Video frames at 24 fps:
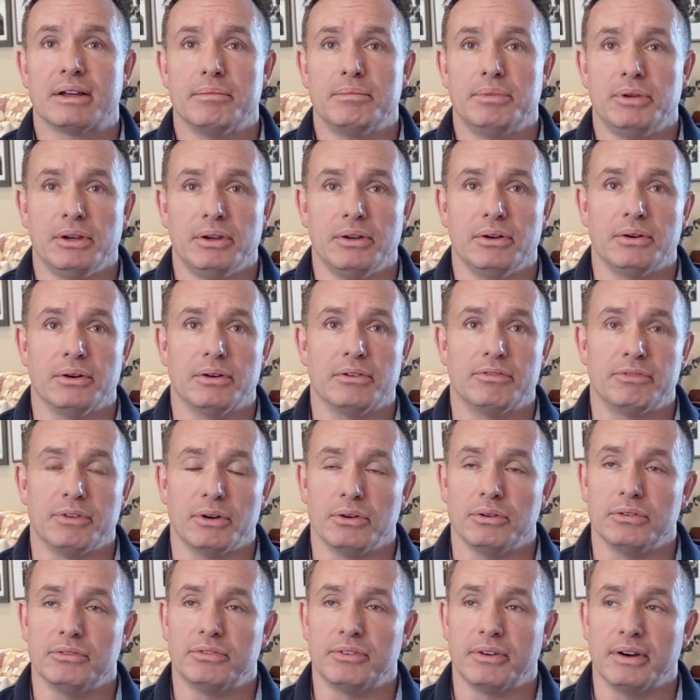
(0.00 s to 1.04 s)
a computer or
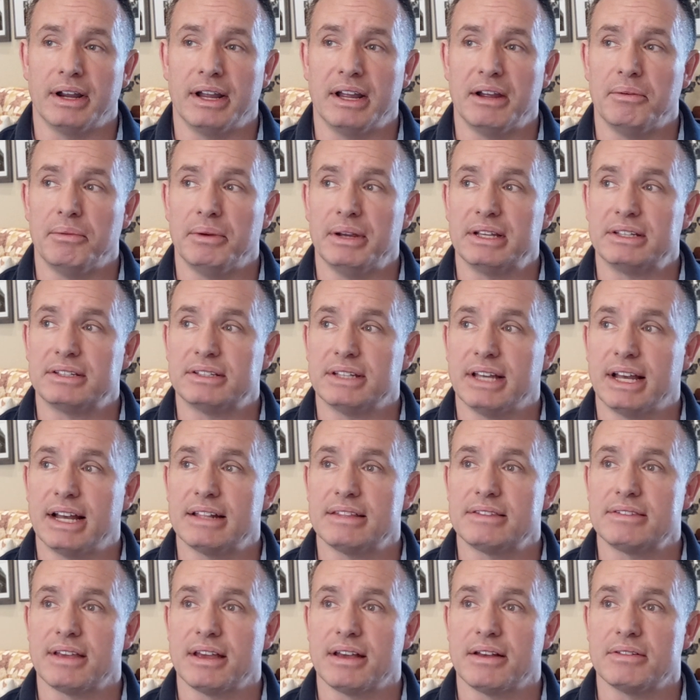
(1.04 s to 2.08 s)
phone for 8 weeks,
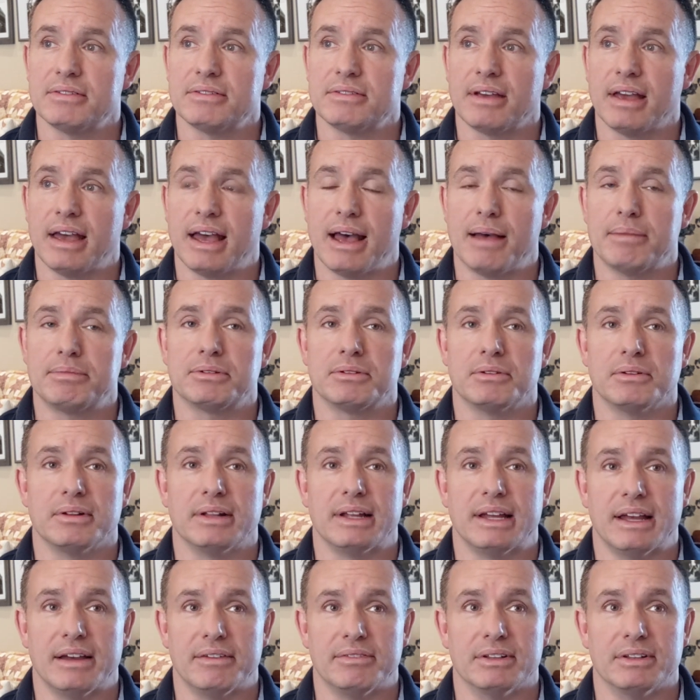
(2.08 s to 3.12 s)
that sounds
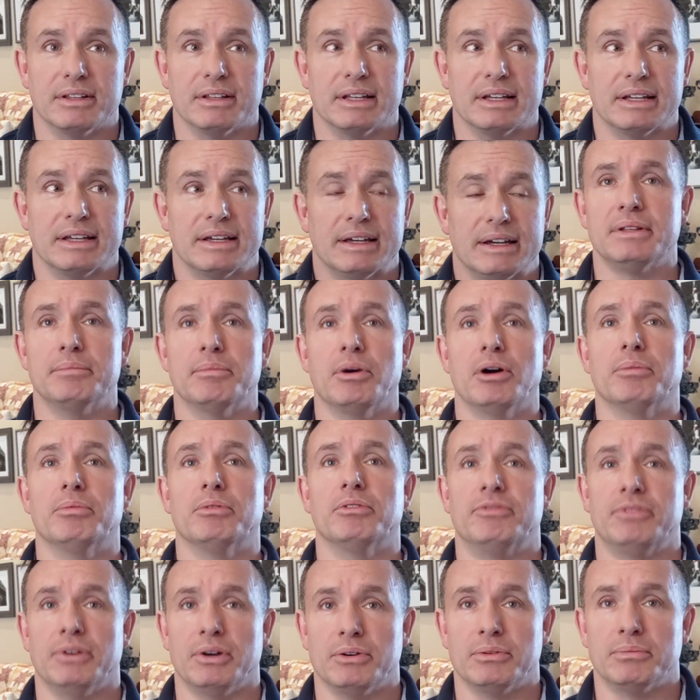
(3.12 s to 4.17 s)
absolutely heavenly. The
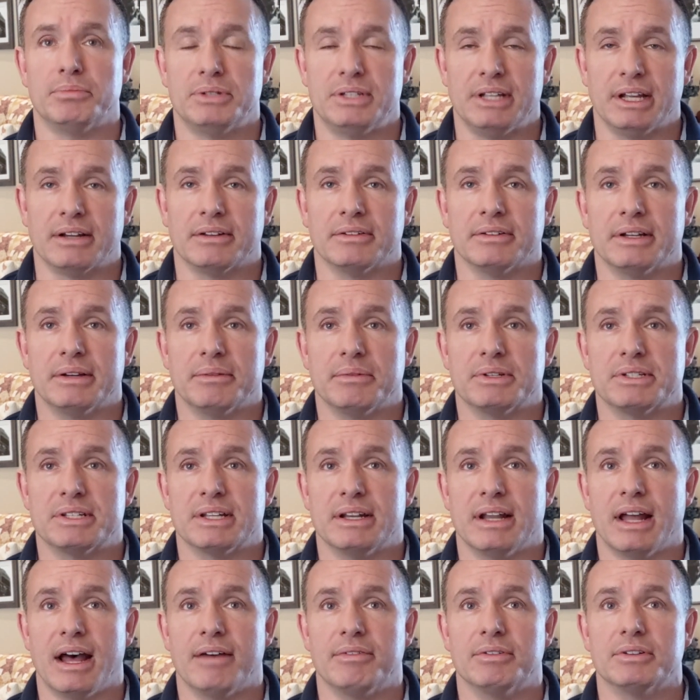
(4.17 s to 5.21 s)
mobile phone particularly was
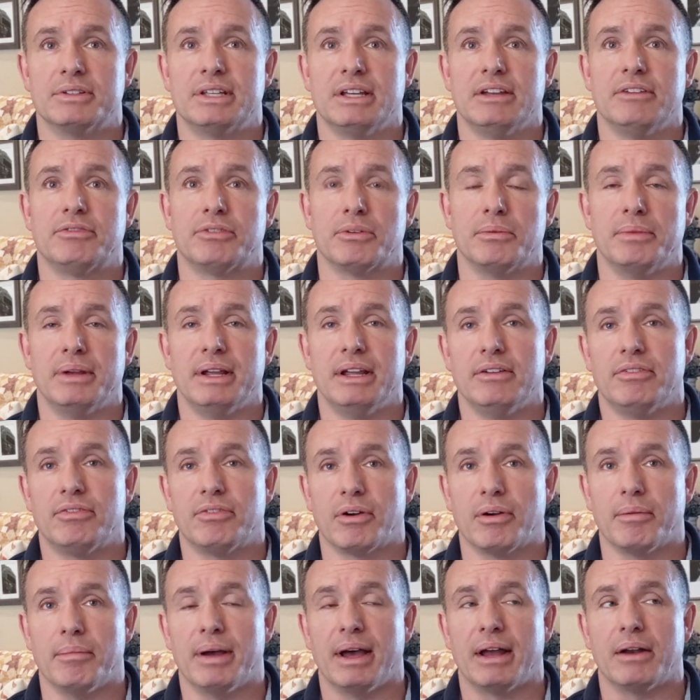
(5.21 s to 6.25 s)
a novelty for me
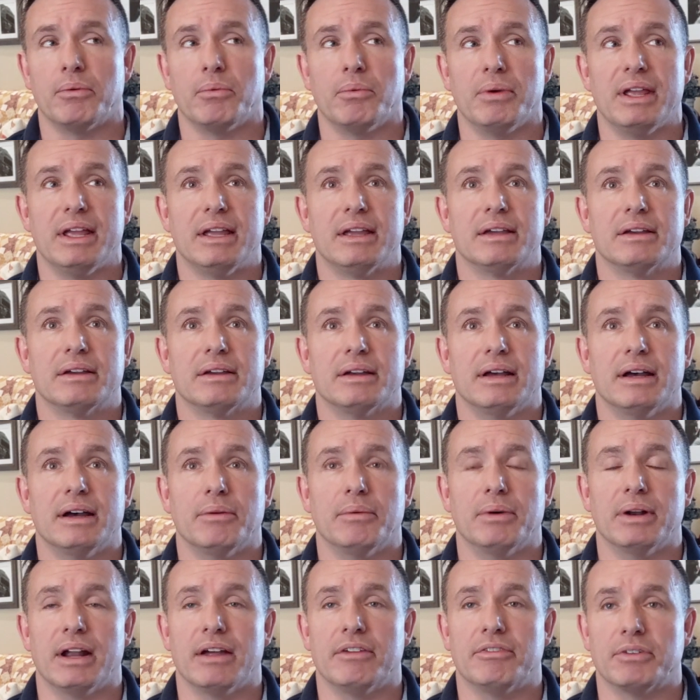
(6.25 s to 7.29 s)
for about a week
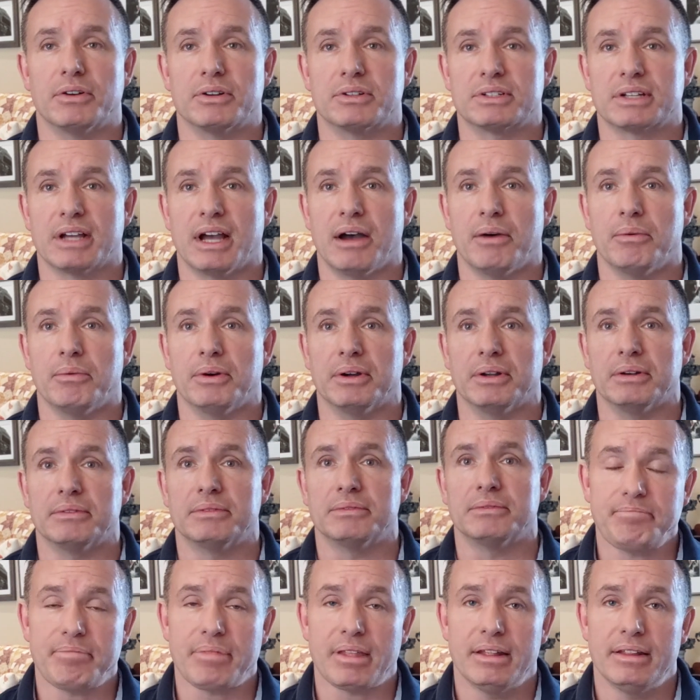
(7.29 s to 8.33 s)
when I first got
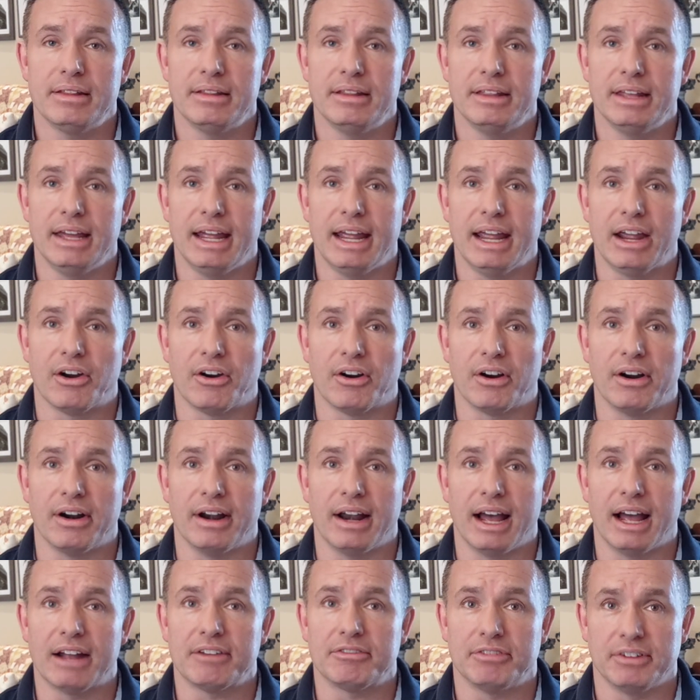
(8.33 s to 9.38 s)
one. They are
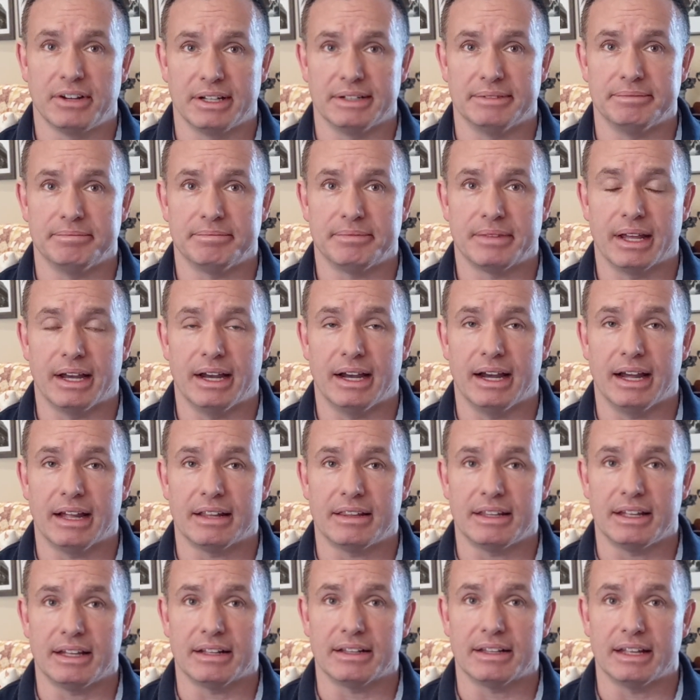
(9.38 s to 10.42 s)
not fun.
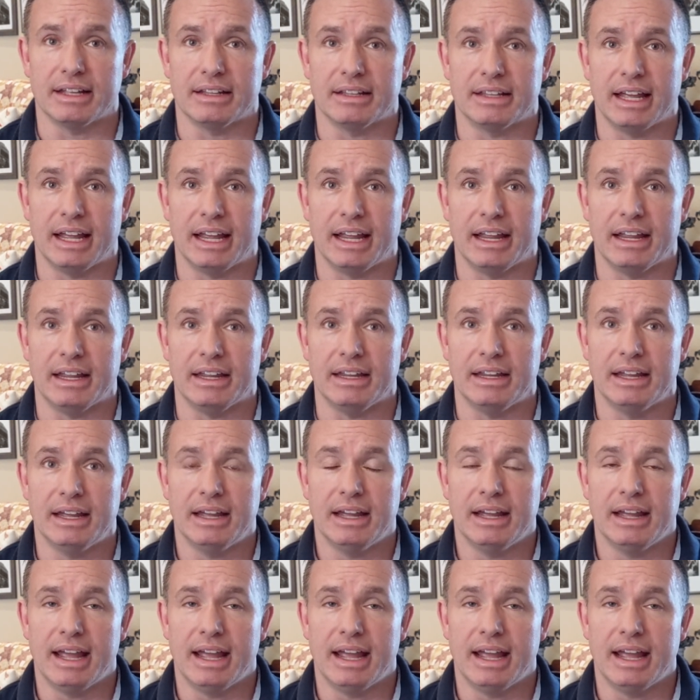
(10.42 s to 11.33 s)
I think that they